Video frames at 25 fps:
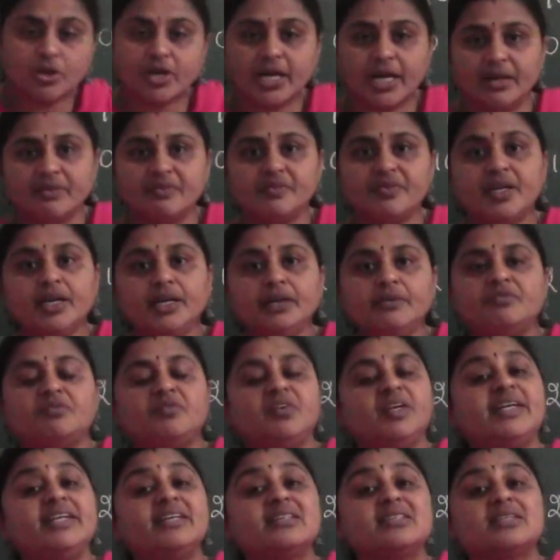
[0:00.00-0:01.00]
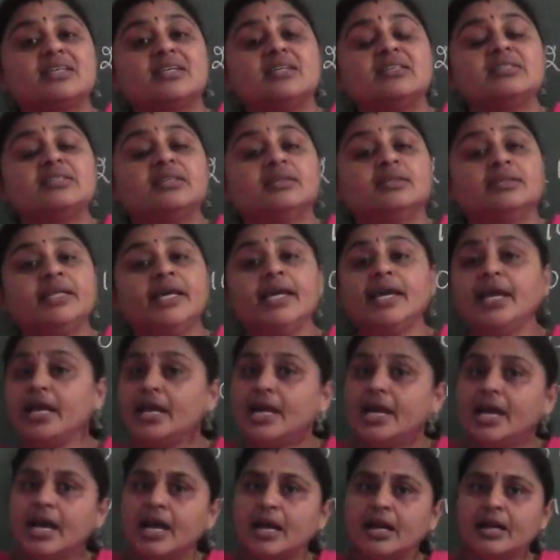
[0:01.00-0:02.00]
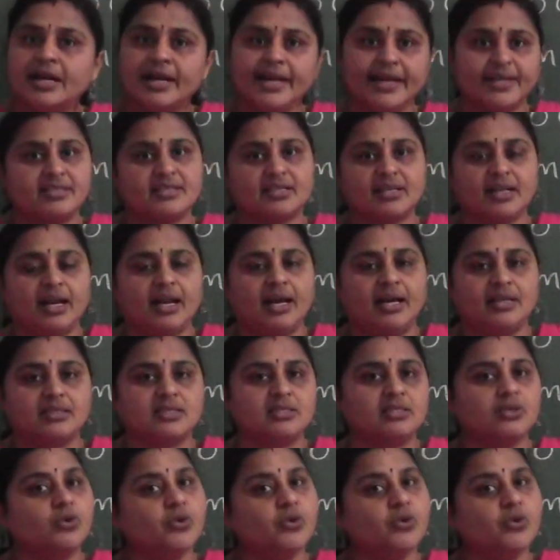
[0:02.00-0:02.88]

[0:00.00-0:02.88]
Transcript: convert we'll discuss in the next class.